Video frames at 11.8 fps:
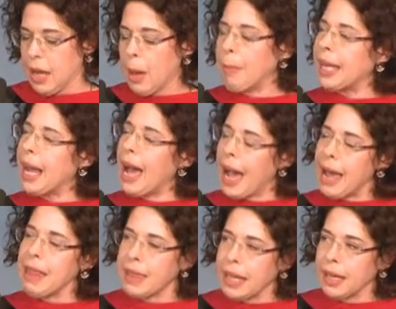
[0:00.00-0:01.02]
But I
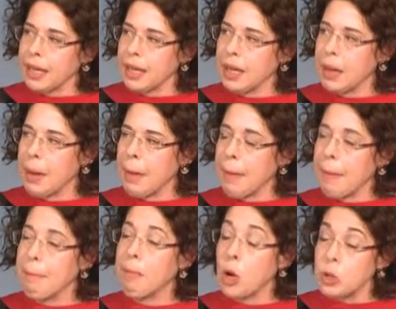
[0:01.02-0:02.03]
think
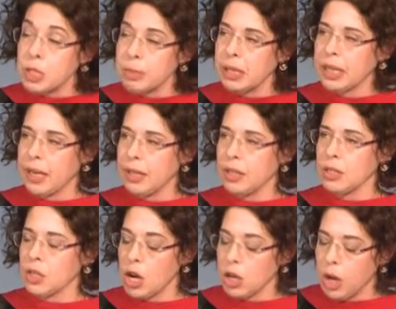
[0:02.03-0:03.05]
most millennials
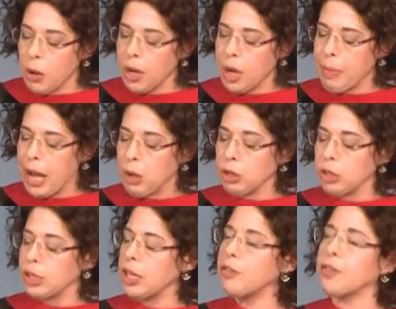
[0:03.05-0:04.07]
are going about
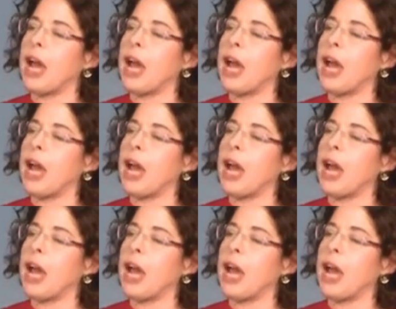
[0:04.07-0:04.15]
looking for